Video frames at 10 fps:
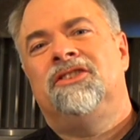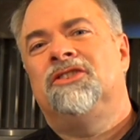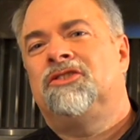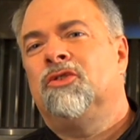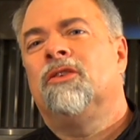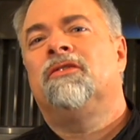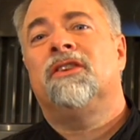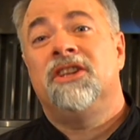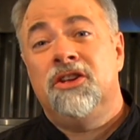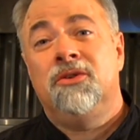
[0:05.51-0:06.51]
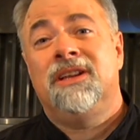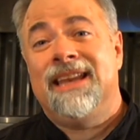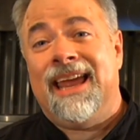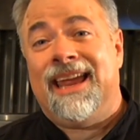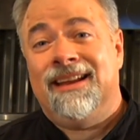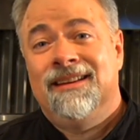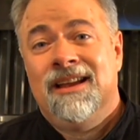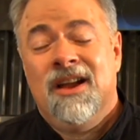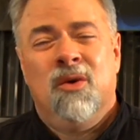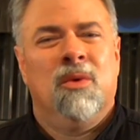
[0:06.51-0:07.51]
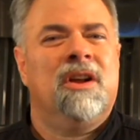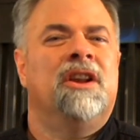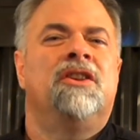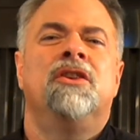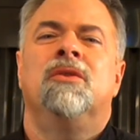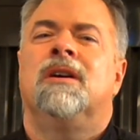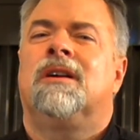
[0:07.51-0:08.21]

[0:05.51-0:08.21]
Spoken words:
in store for you today? We're gonna do a